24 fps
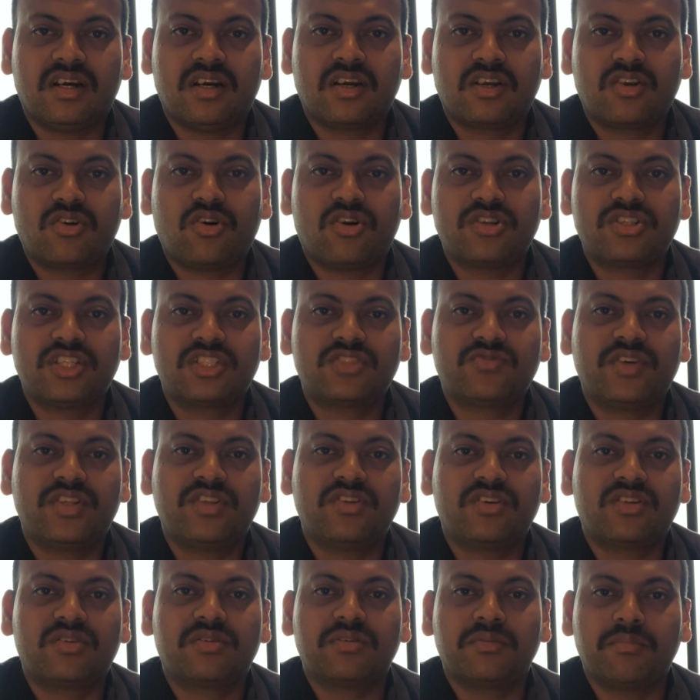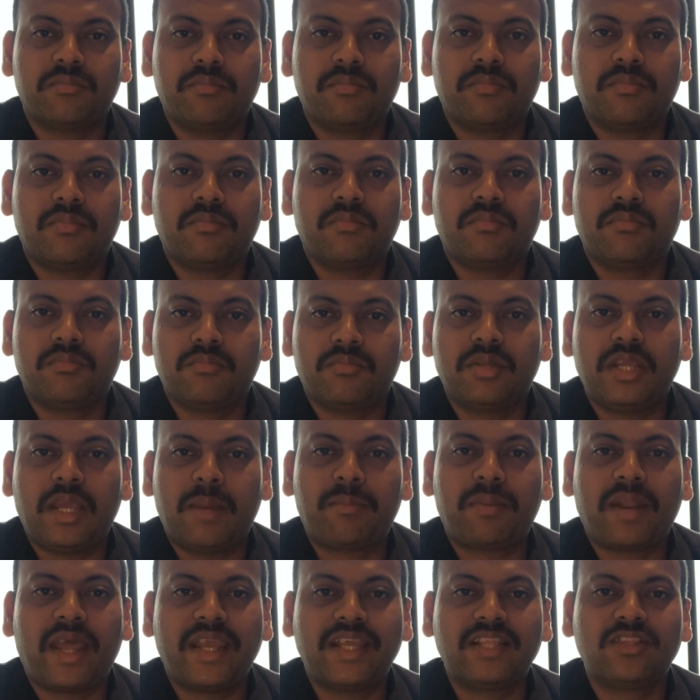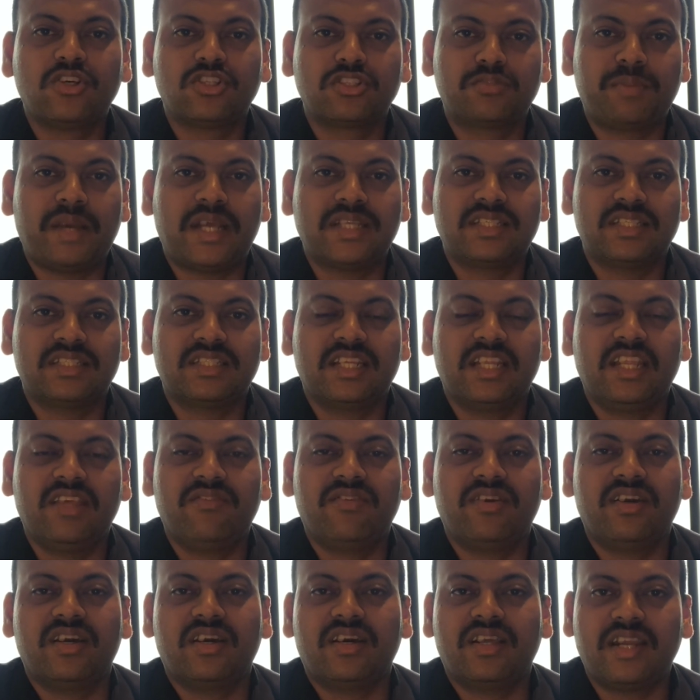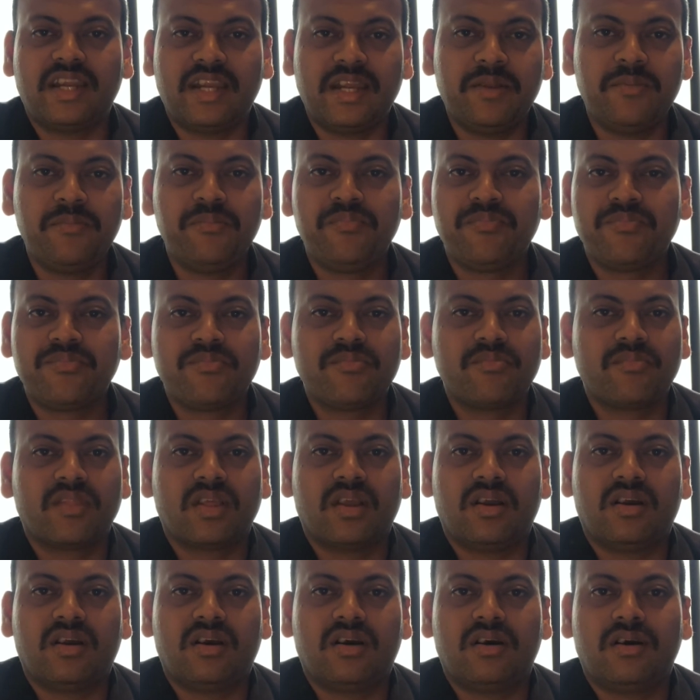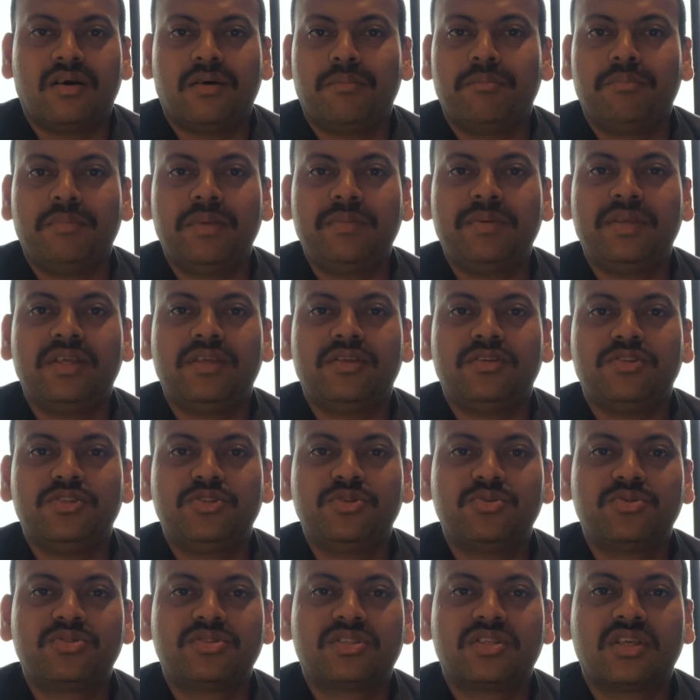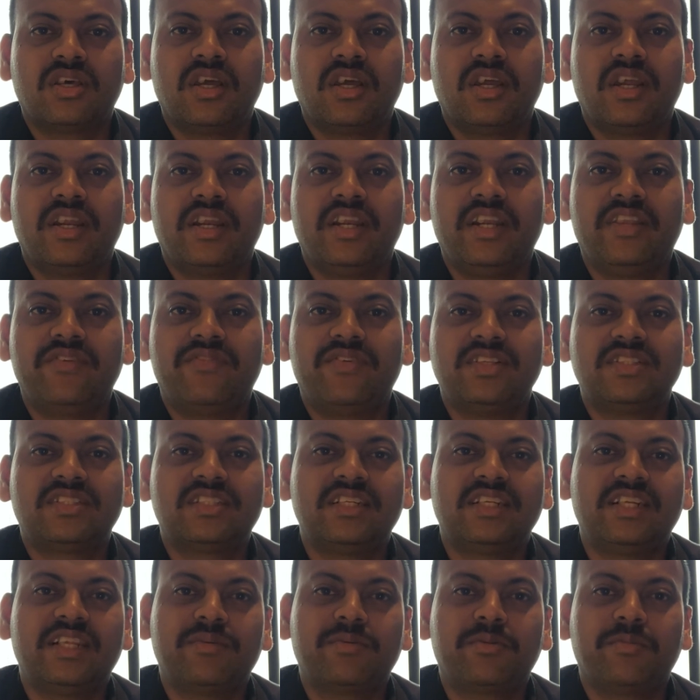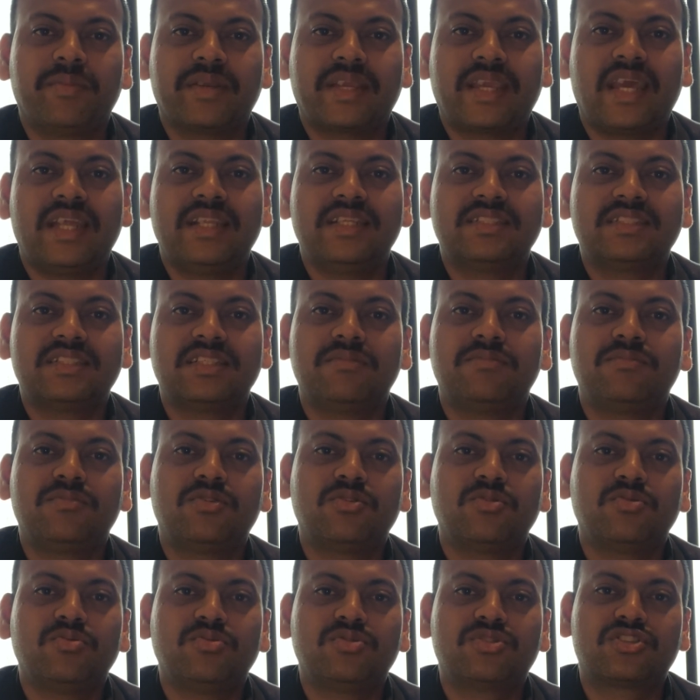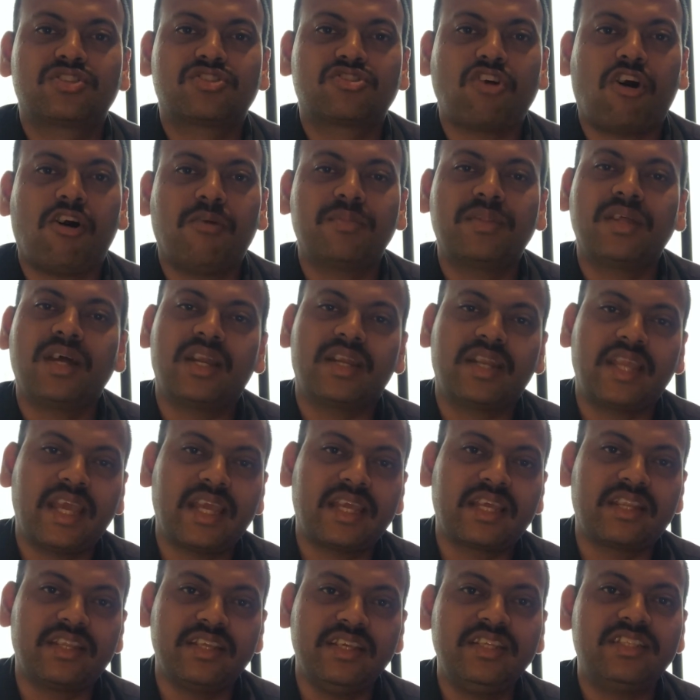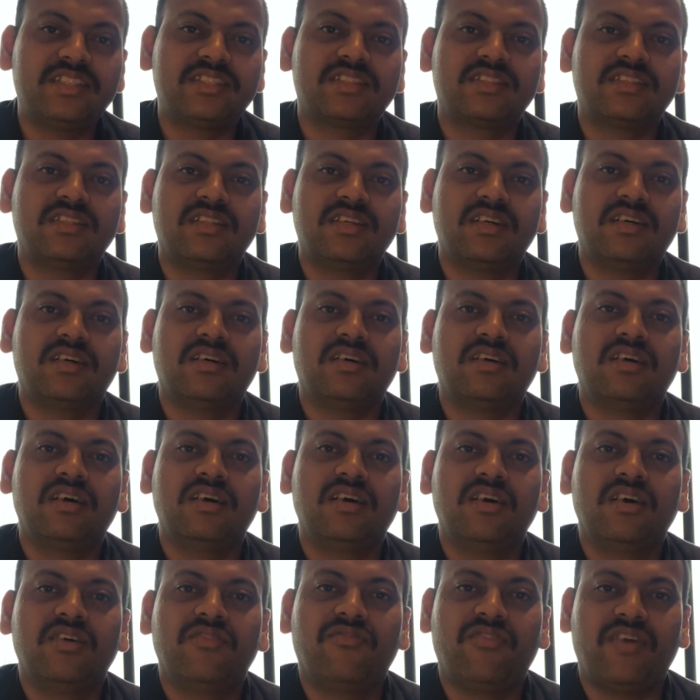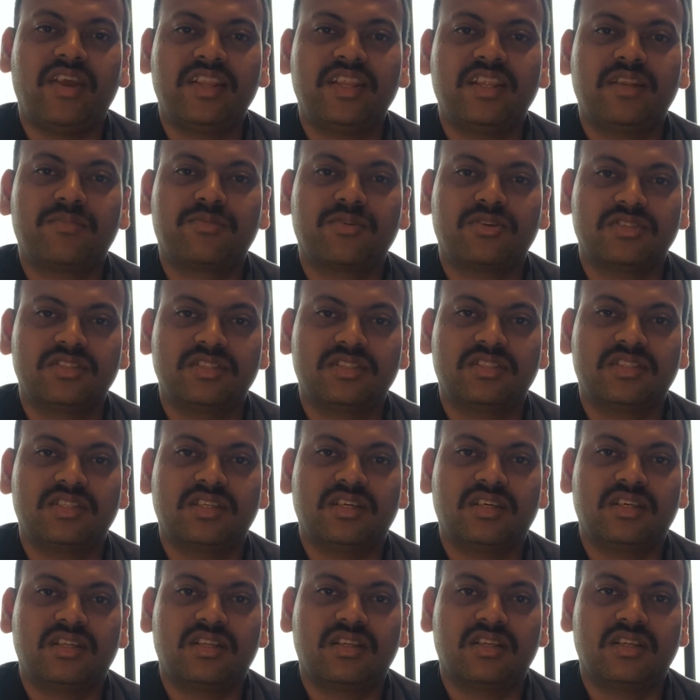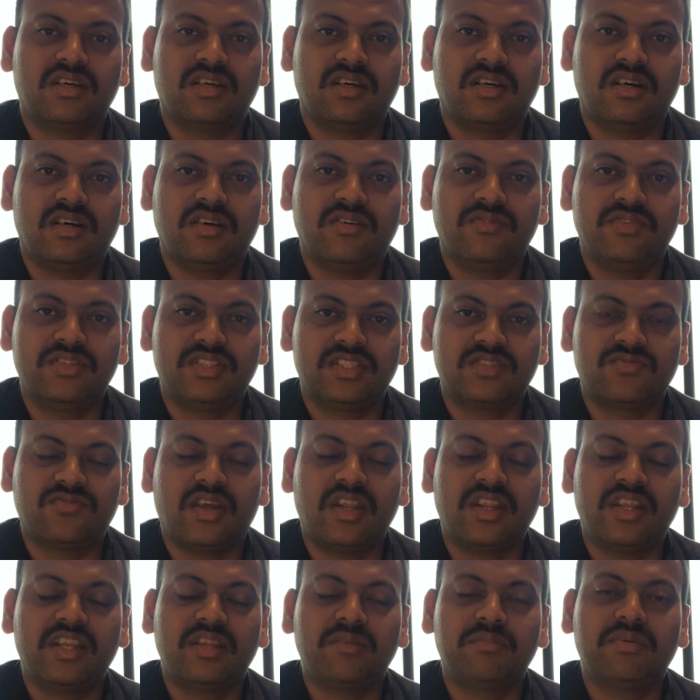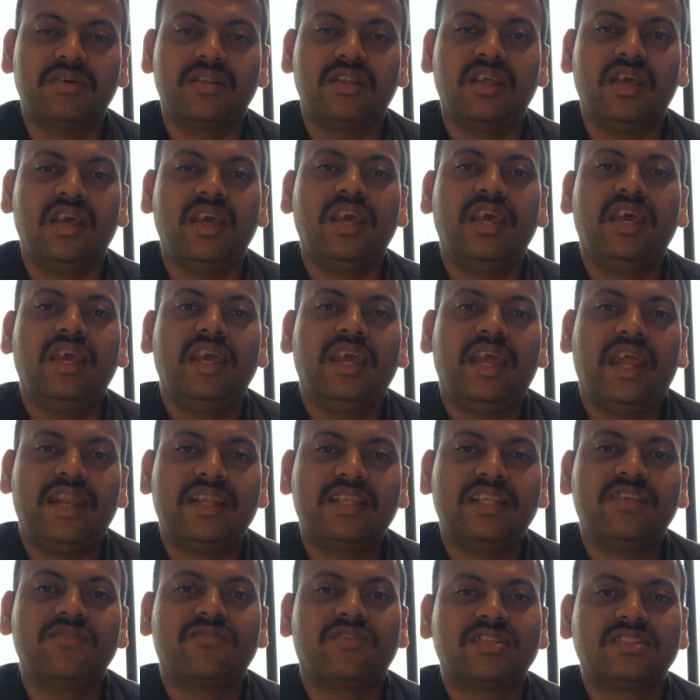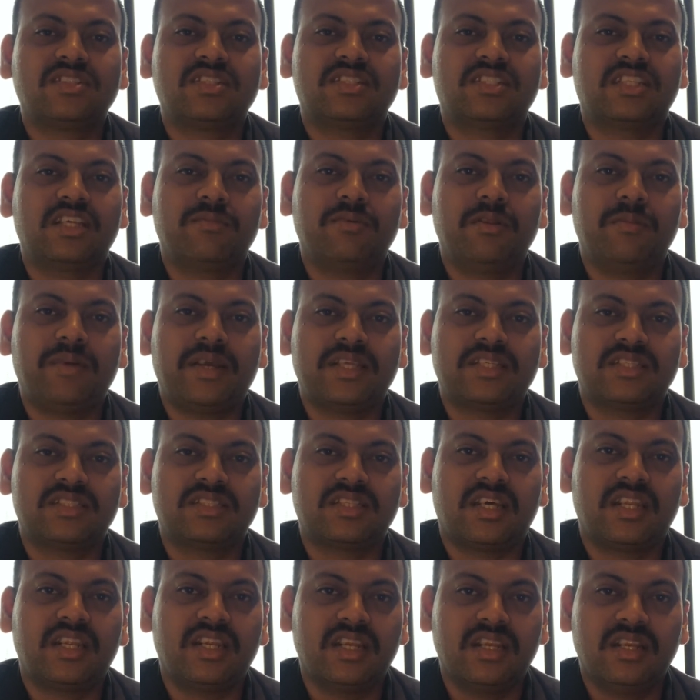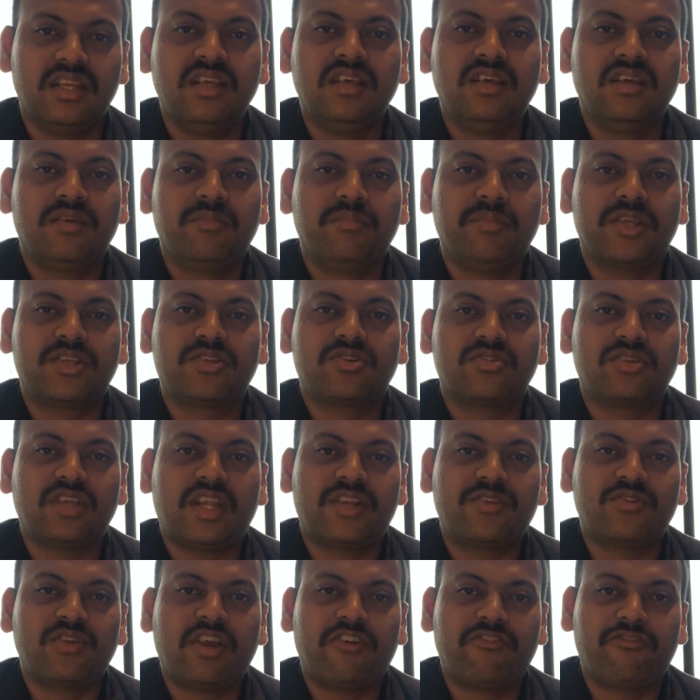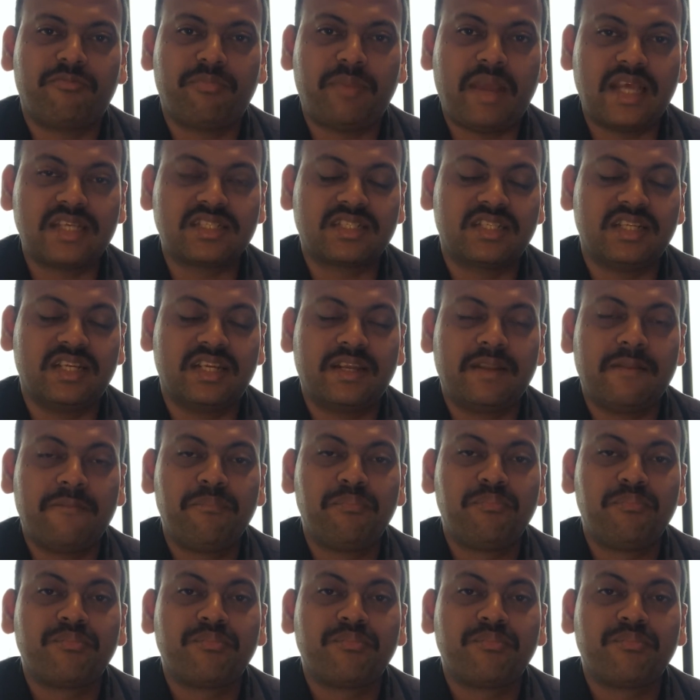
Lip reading: cautious when you're applying those patches anywhere, and maybe use defense in depth mechanism to stop the attack, reach the final processor which is vulnerable, and then once the stable patches are in, make sure that you have patched it.